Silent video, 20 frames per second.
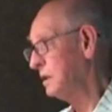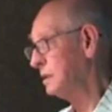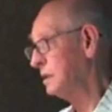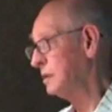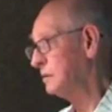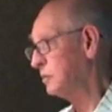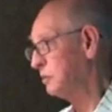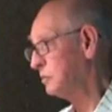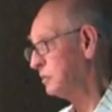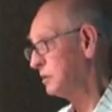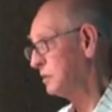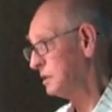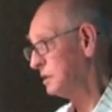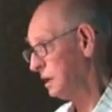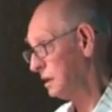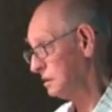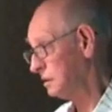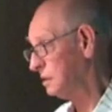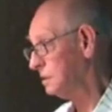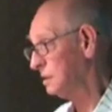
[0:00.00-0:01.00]
They were
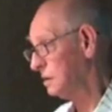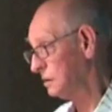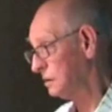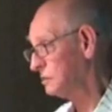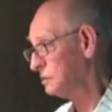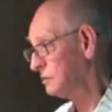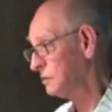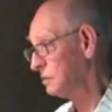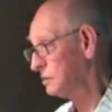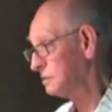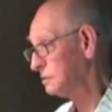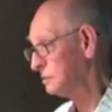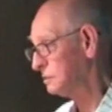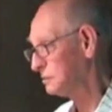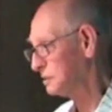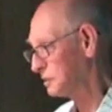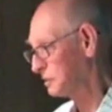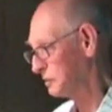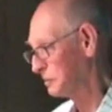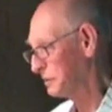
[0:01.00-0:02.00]
protecting their source of
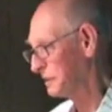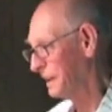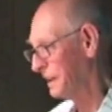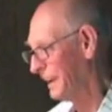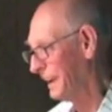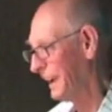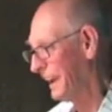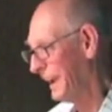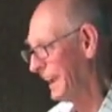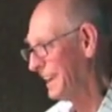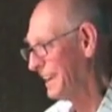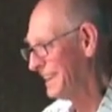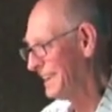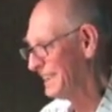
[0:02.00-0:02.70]
supply.